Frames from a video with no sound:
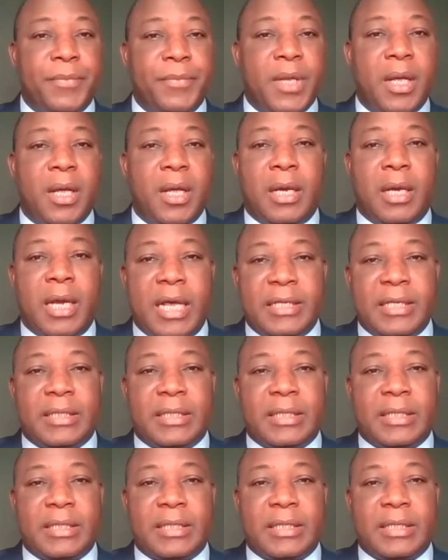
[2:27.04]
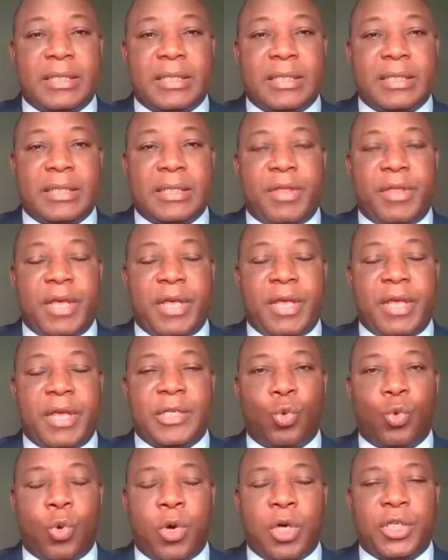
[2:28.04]
Ali, let's start with
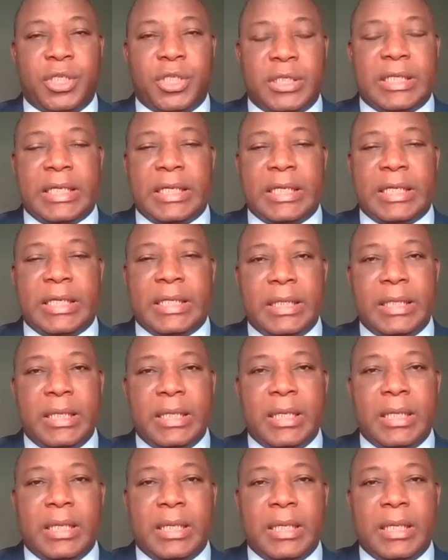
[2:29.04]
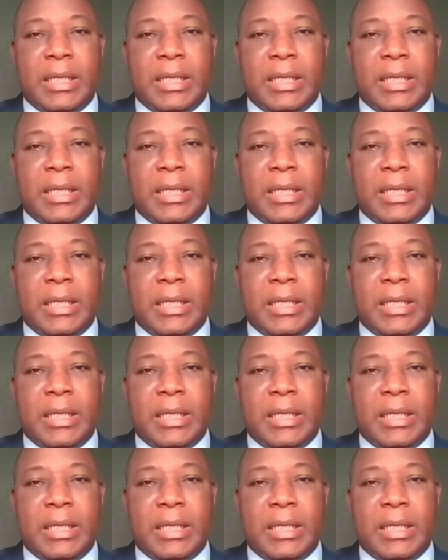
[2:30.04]
this Washington